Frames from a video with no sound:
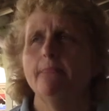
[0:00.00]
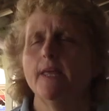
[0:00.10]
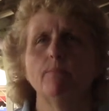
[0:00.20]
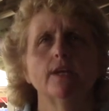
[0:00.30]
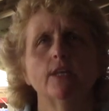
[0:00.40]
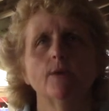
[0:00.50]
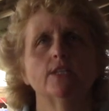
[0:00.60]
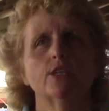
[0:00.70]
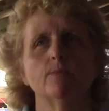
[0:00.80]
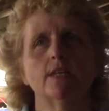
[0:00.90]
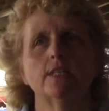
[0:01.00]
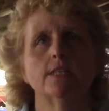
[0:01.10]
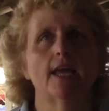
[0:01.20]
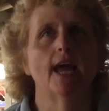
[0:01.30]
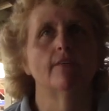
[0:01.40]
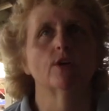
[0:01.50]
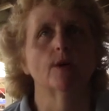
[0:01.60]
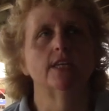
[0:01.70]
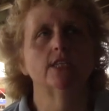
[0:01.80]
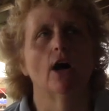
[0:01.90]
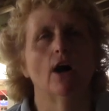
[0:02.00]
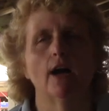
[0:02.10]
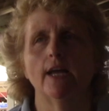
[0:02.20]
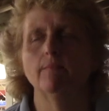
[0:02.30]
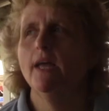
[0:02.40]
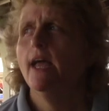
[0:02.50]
they bring their instruments, they have a great time,